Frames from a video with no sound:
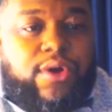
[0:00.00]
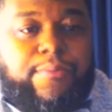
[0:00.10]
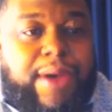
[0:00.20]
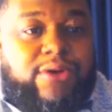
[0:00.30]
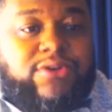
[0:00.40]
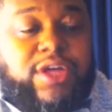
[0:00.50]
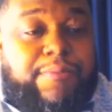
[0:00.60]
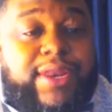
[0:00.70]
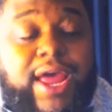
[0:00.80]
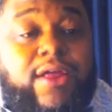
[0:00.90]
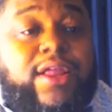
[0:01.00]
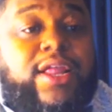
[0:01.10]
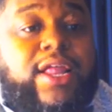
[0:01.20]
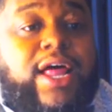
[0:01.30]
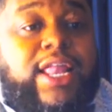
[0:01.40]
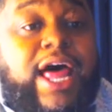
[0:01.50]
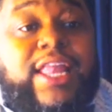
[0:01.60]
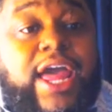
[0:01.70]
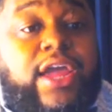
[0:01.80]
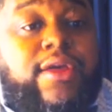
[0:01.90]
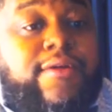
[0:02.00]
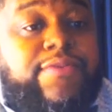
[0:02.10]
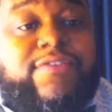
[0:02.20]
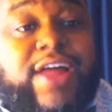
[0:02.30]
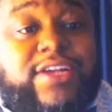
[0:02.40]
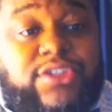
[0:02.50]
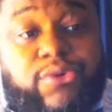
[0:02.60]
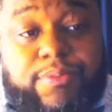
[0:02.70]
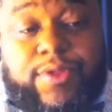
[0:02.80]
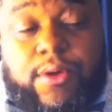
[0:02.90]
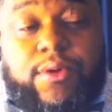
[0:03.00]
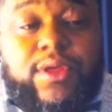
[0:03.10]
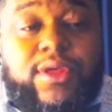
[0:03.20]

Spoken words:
bounce up and down a lot like stocks and crypto.